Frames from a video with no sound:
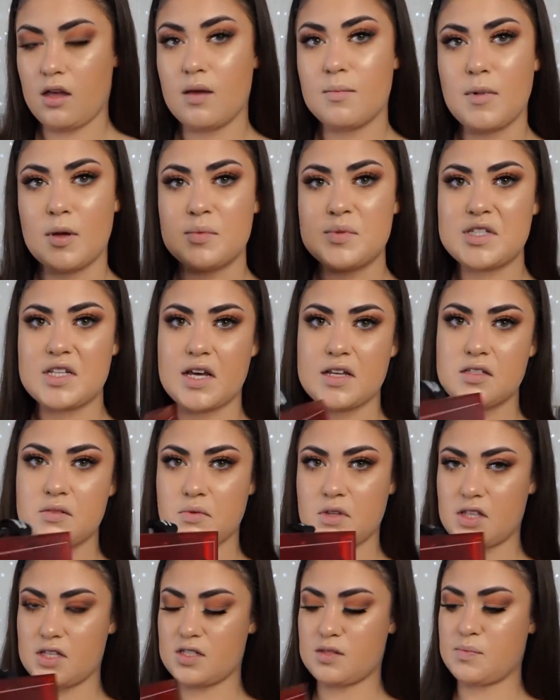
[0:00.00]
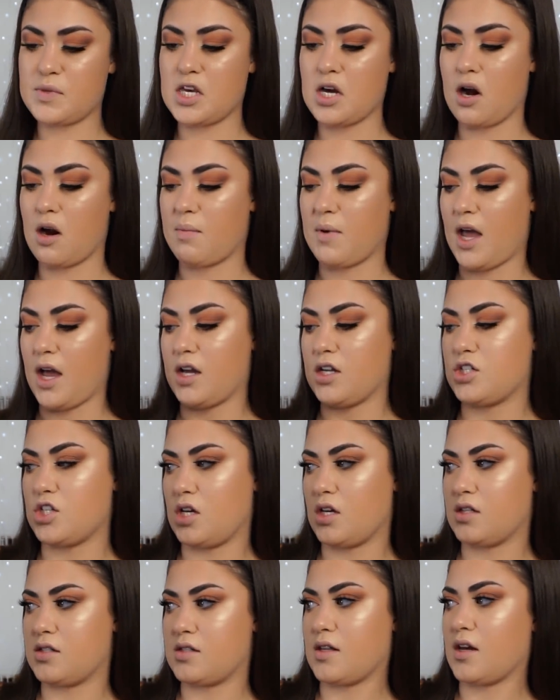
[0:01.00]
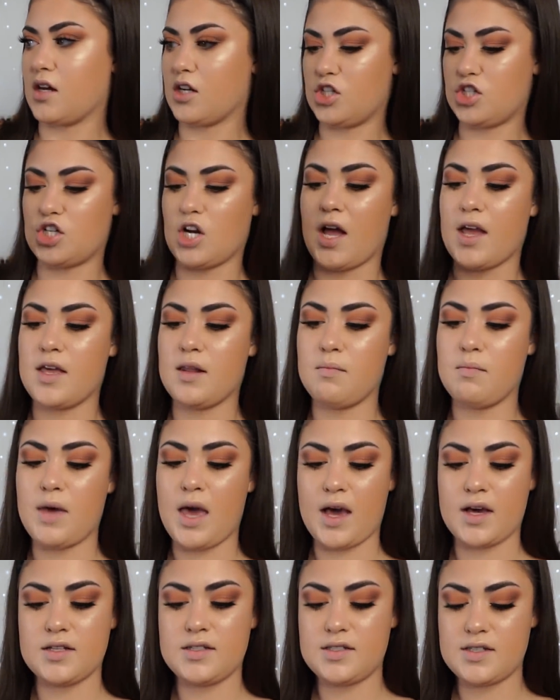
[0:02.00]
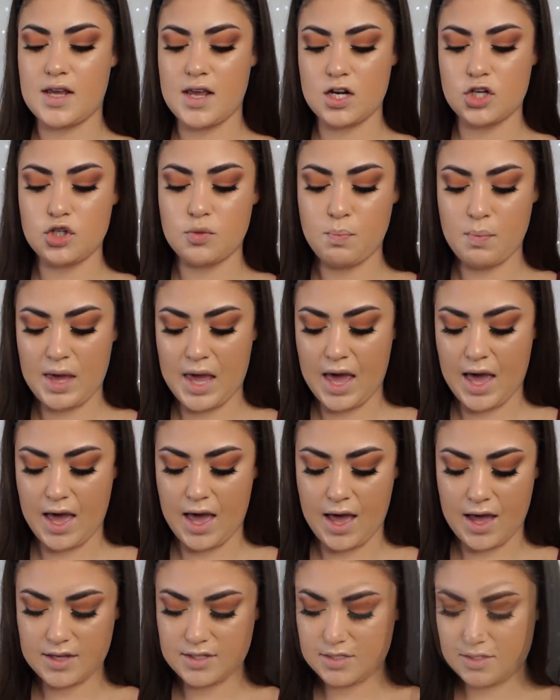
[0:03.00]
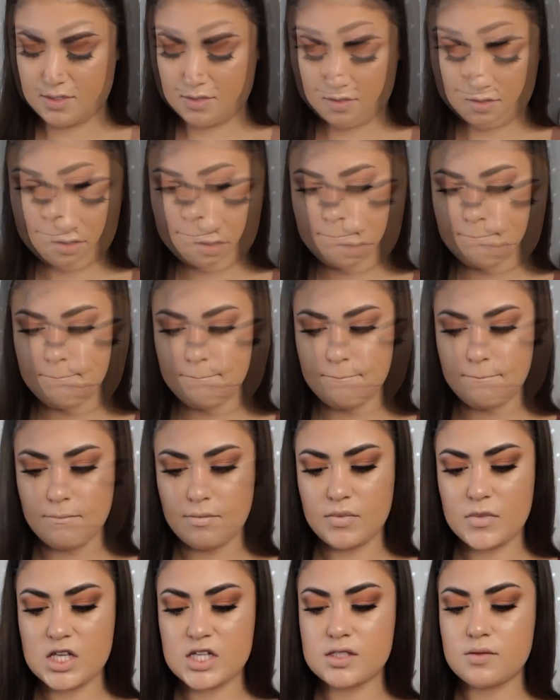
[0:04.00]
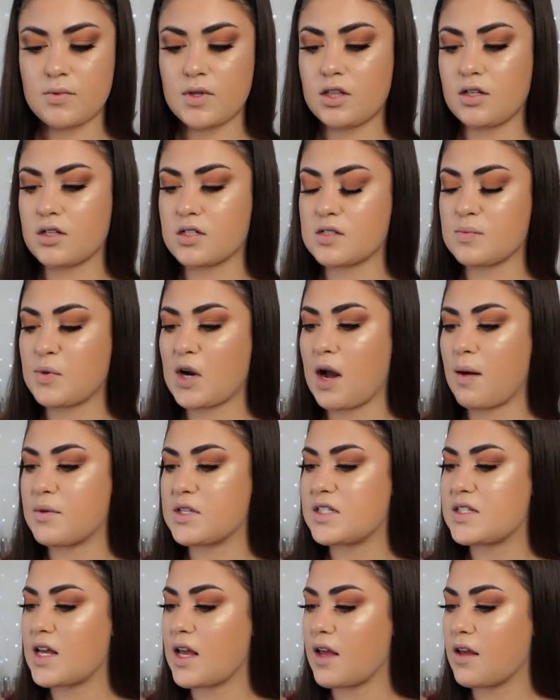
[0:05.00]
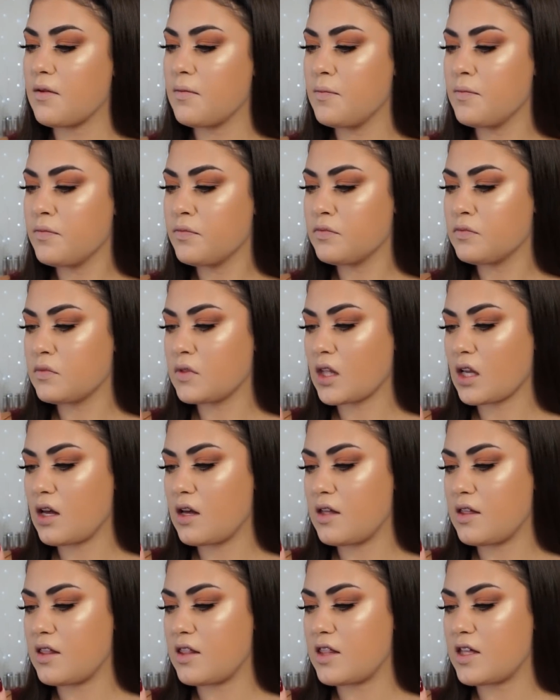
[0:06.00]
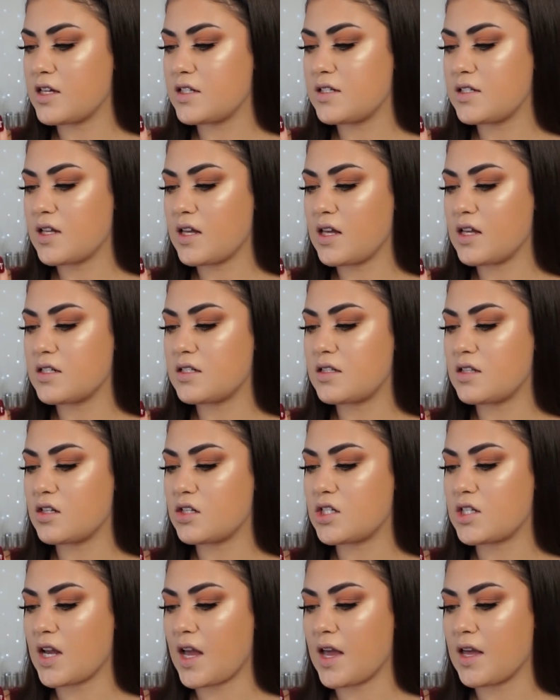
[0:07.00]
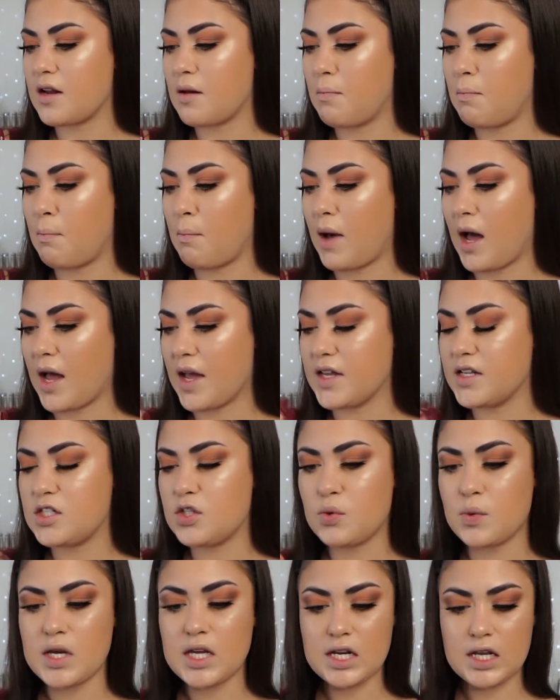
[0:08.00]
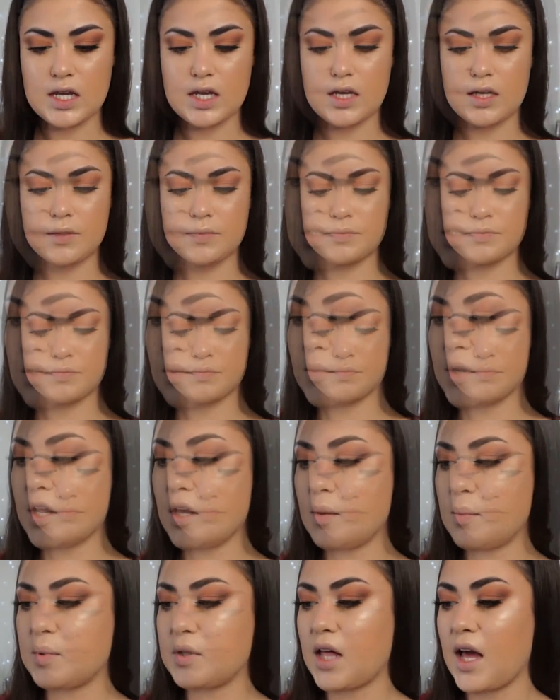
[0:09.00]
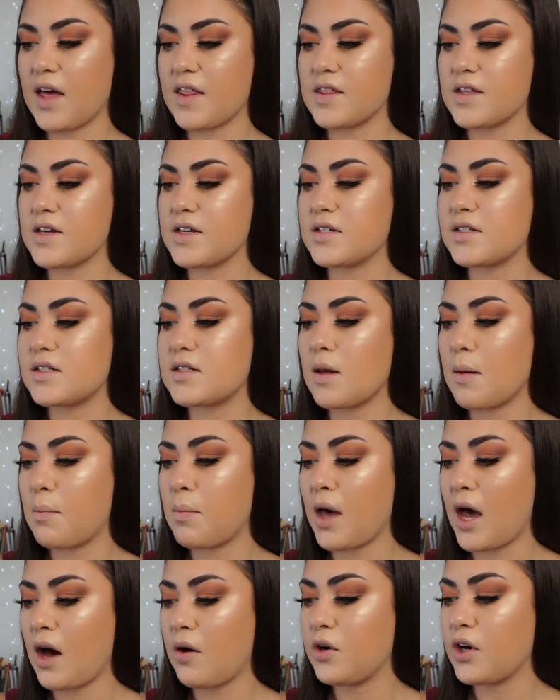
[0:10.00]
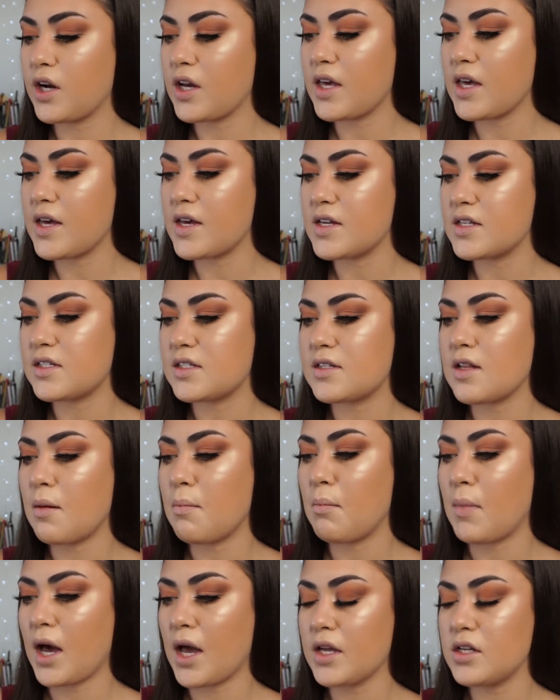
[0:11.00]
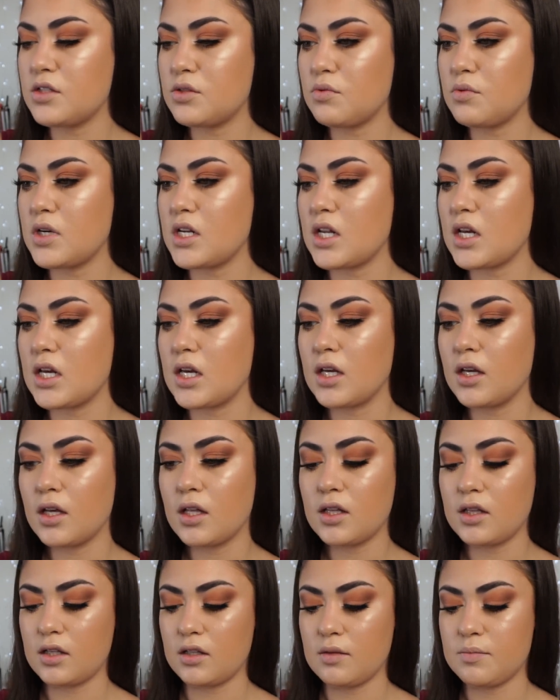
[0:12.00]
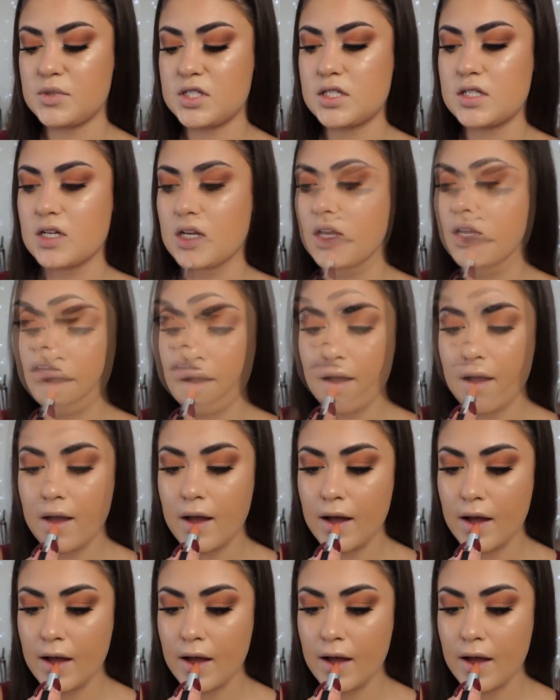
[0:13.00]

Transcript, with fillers: am obsessed with this P R packaging. It's like a giant backstage pass. Hmm, this one looks promising. This is the shade My Tweety. So I'm going to apply this Powder Kiss My Tweety lipstick.